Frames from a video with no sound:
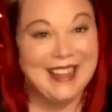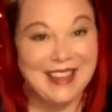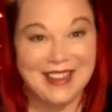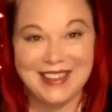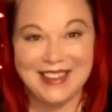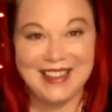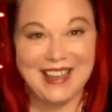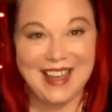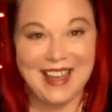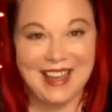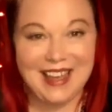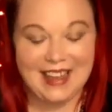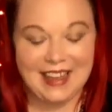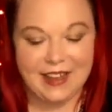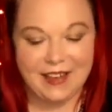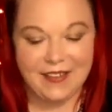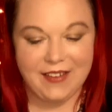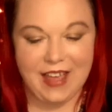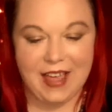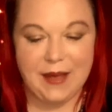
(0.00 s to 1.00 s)
Yay.
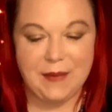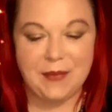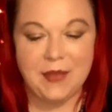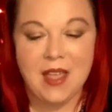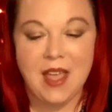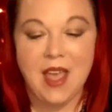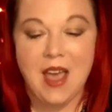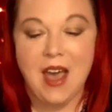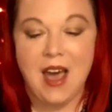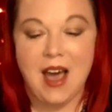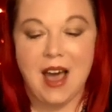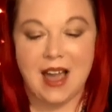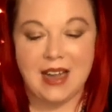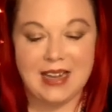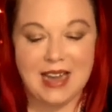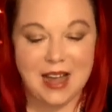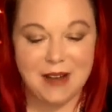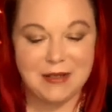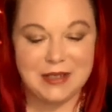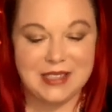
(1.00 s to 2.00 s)
Okay. I
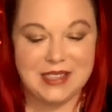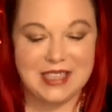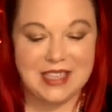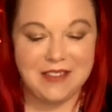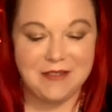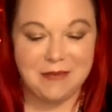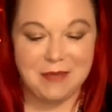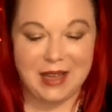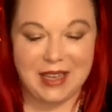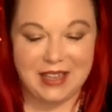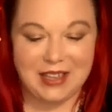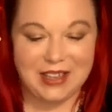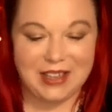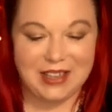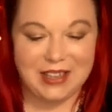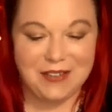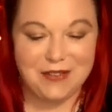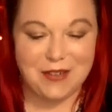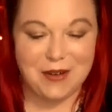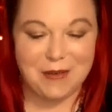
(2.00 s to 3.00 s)
now receive my
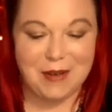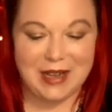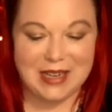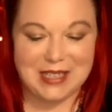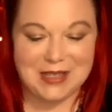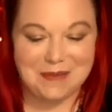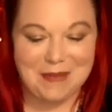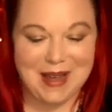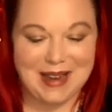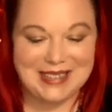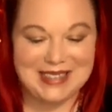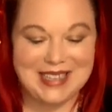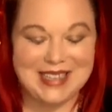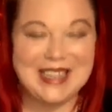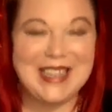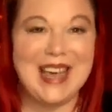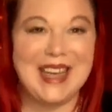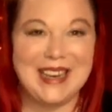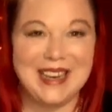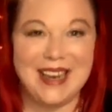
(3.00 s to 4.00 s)
good from expected
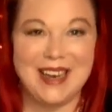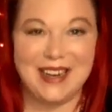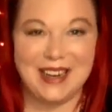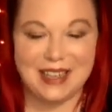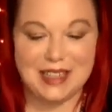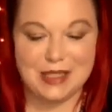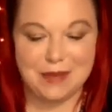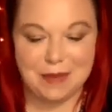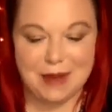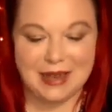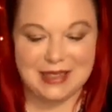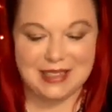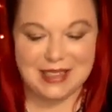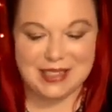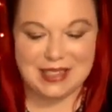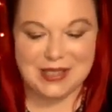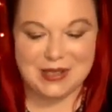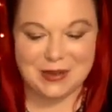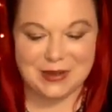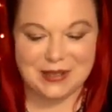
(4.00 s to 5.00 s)
and
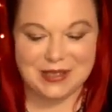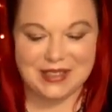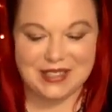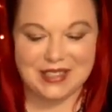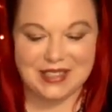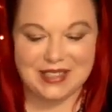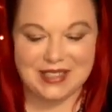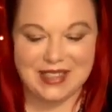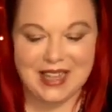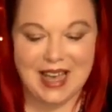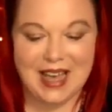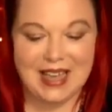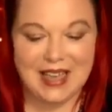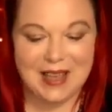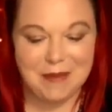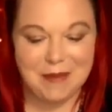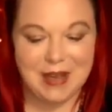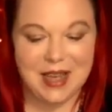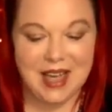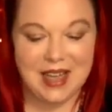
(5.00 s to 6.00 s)
unexpected sources. I
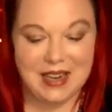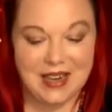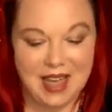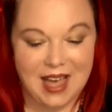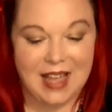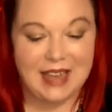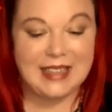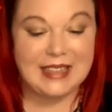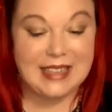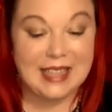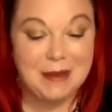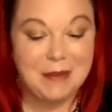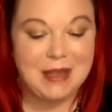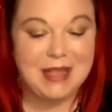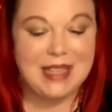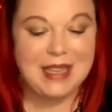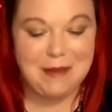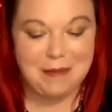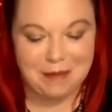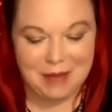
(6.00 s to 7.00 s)
am an
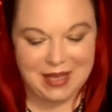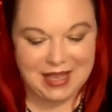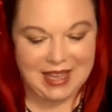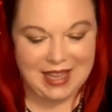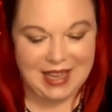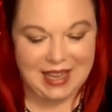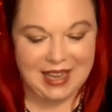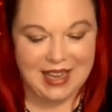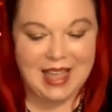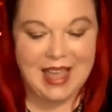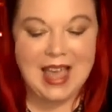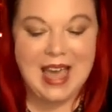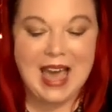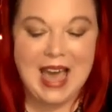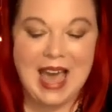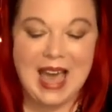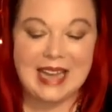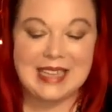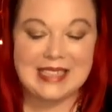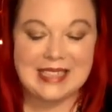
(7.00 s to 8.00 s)
unlimited being
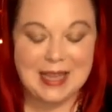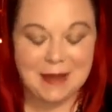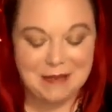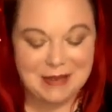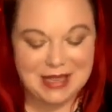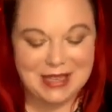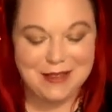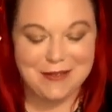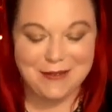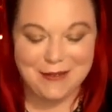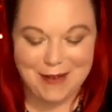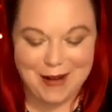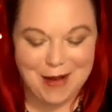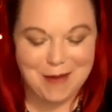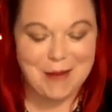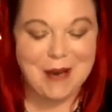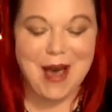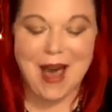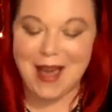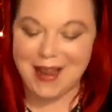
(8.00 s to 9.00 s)
accepting
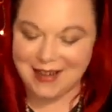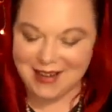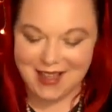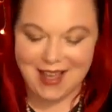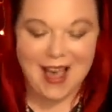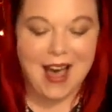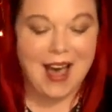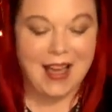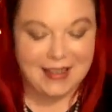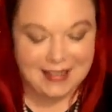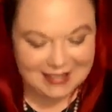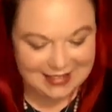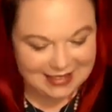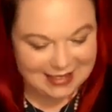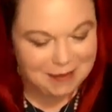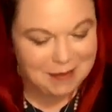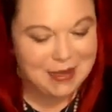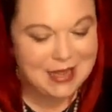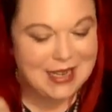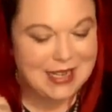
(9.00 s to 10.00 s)
from an
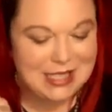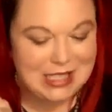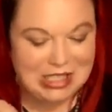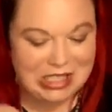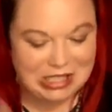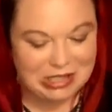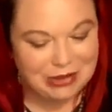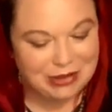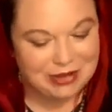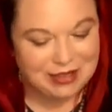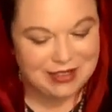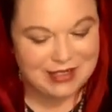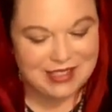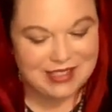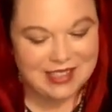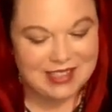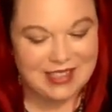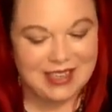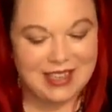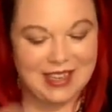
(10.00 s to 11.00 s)
unlimited
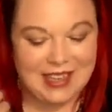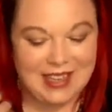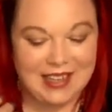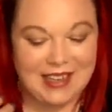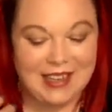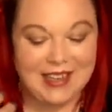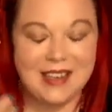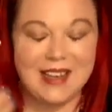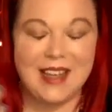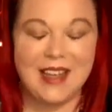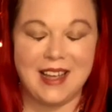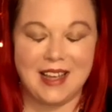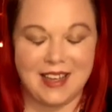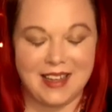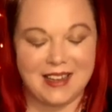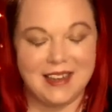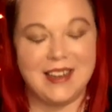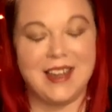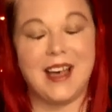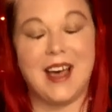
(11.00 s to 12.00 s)
source in
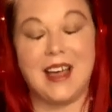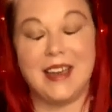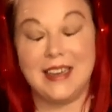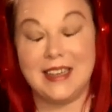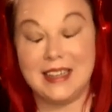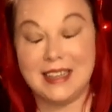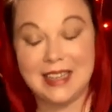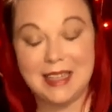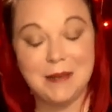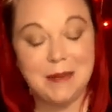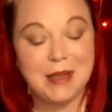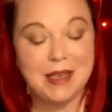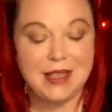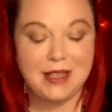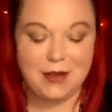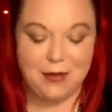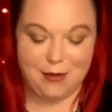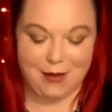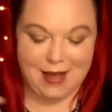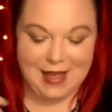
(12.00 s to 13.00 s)
an
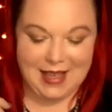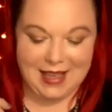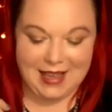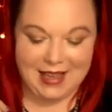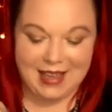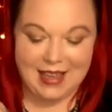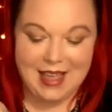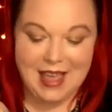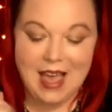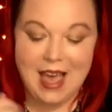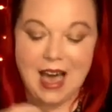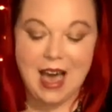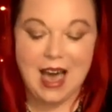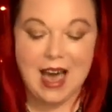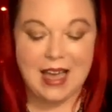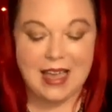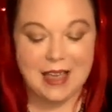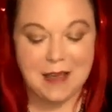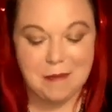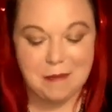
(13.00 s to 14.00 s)
unlimited way.
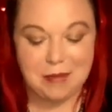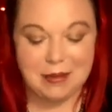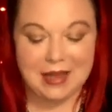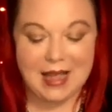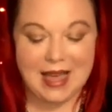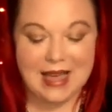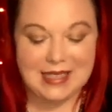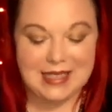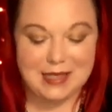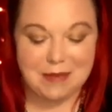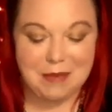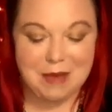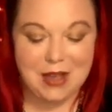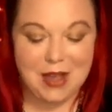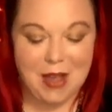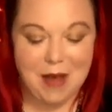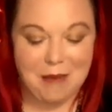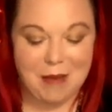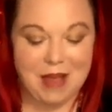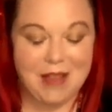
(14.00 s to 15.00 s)
I am blessed
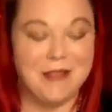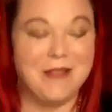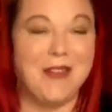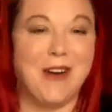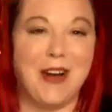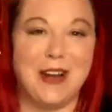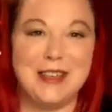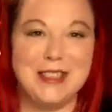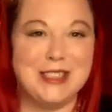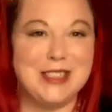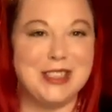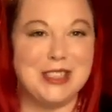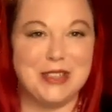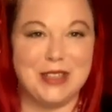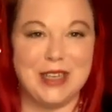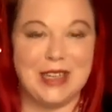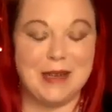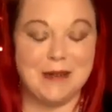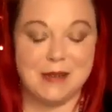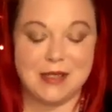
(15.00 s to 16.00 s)
beyond my fondest
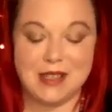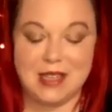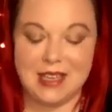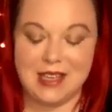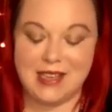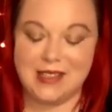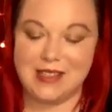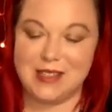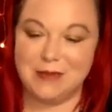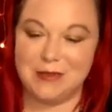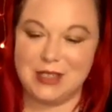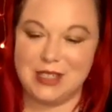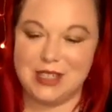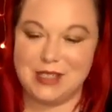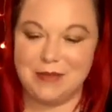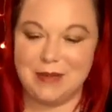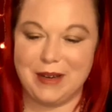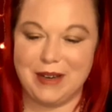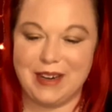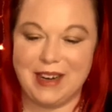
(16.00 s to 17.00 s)
dreams. Thank you so much,
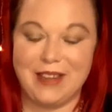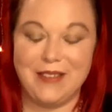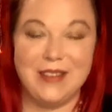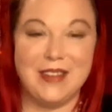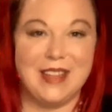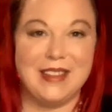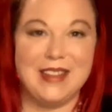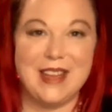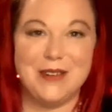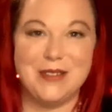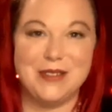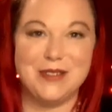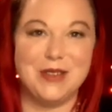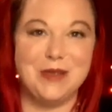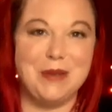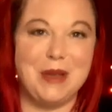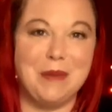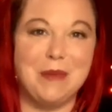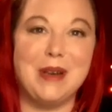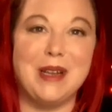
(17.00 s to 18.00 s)
Spirit. I feel like that was for
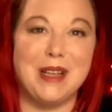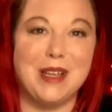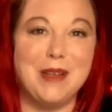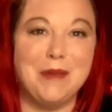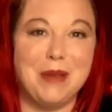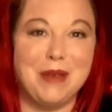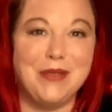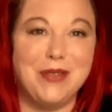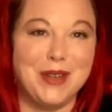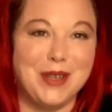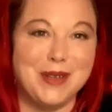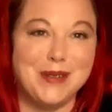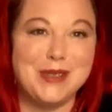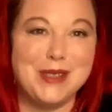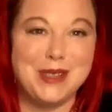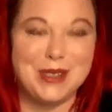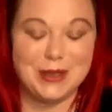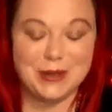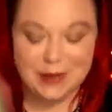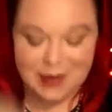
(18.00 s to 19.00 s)
me, but it could be for you
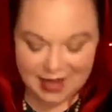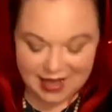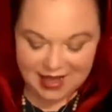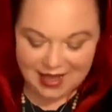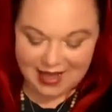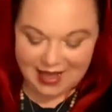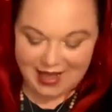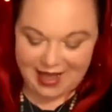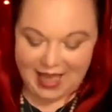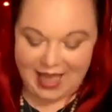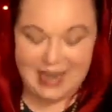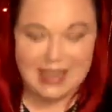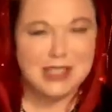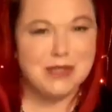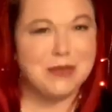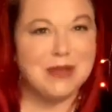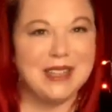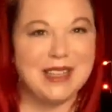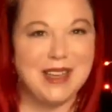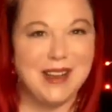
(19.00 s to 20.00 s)
too. And
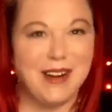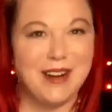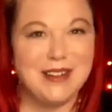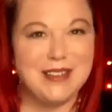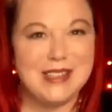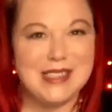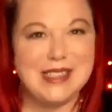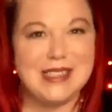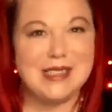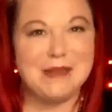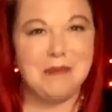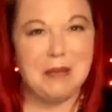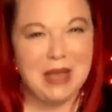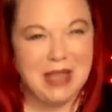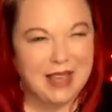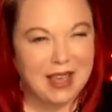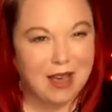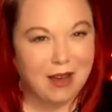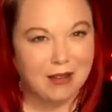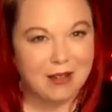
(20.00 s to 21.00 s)
it's really hard to
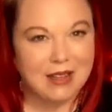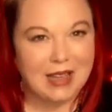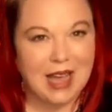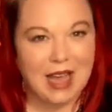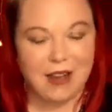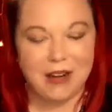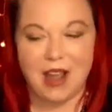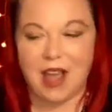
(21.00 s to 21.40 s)
speak out loud.